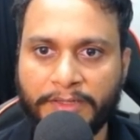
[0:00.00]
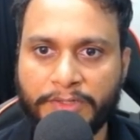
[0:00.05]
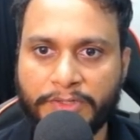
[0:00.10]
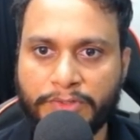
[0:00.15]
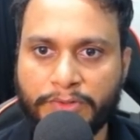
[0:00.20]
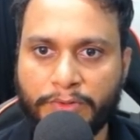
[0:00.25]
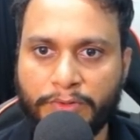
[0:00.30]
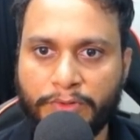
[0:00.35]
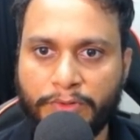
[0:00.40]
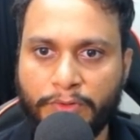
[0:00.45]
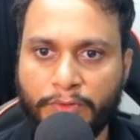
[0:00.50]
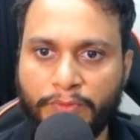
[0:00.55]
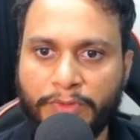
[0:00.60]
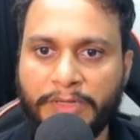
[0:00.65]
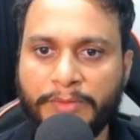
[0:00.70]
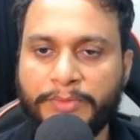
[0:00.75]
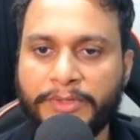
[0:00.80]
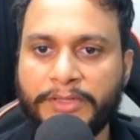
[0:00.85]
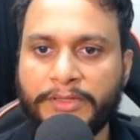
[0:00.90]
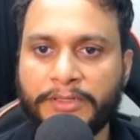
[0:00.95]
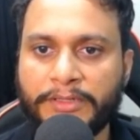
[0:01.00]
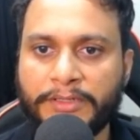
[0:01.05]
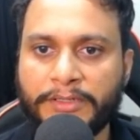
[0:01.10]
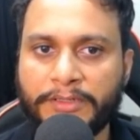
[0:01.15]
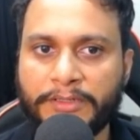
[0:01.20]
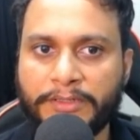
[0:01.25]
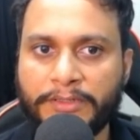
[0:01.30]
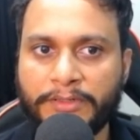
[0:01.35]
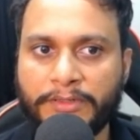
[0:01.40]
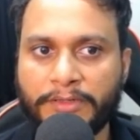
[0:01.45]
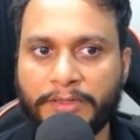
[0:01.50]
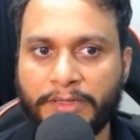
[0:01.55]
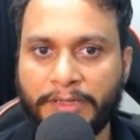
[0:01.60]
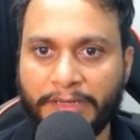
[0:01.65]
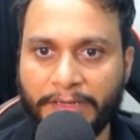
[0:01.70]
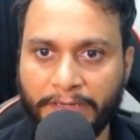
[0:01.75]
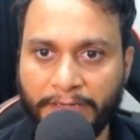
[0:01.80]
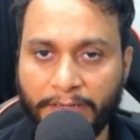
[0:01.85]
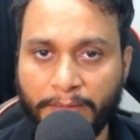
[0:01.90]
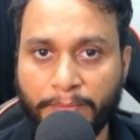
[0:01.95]
So 2 will be the
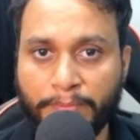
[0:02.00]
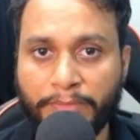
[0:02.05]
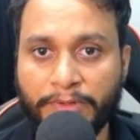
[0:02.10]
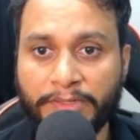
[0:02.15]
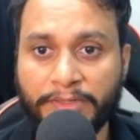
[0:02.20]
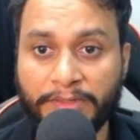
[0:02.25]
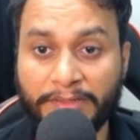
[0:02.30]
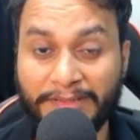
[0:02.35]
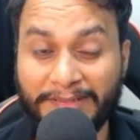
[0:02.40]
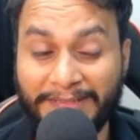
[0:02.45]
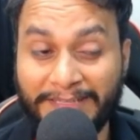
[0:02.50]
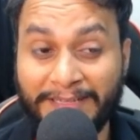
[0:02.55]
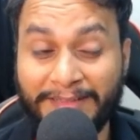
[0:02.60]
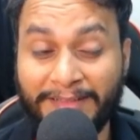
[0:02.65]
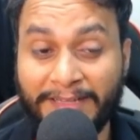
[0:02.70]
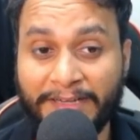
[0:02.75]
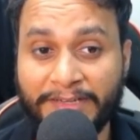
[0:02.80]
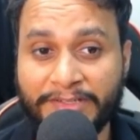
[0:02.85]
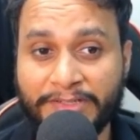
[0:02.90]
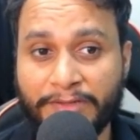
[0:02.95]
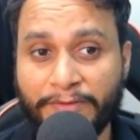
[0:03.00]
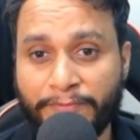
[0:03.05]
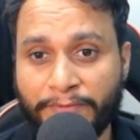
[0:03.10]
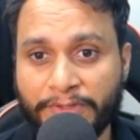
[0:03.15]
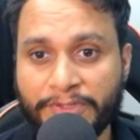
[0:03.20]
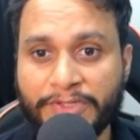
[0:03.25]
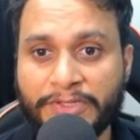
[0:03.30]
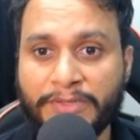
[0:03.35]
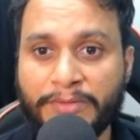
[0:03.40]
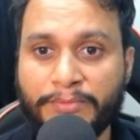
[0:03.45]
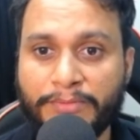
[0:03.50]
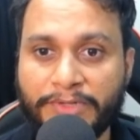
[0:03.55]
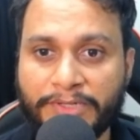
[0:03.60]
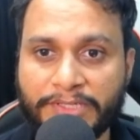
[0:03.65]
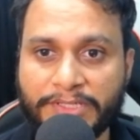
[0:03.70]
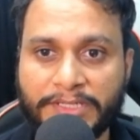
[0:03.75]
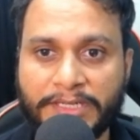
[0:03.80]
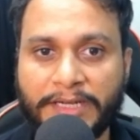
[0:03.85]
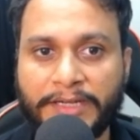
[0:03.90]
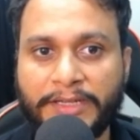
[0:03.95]
number that is the first number
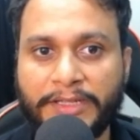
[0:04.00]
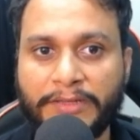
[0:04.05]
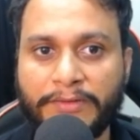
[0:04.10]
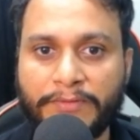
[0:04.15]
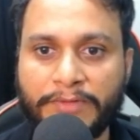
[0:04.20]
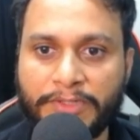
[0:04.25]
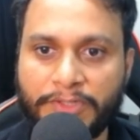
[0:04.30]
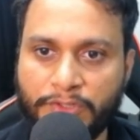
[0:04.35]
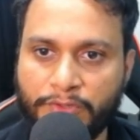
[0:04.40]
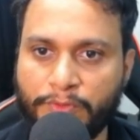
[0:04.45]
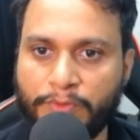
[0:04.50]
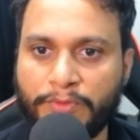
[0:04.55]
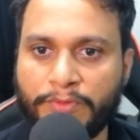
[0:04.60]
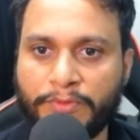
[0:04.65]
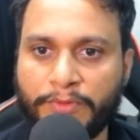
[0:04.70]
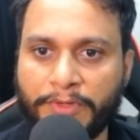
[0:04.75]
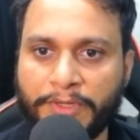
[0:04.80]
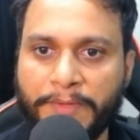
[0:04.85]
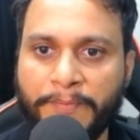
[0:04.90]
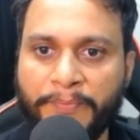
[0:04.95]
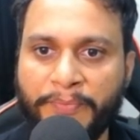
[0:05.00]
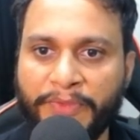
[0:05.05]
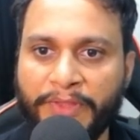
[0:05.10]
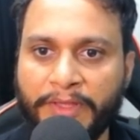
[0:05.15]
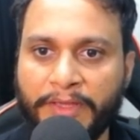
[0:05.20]
starting with 2. Okay.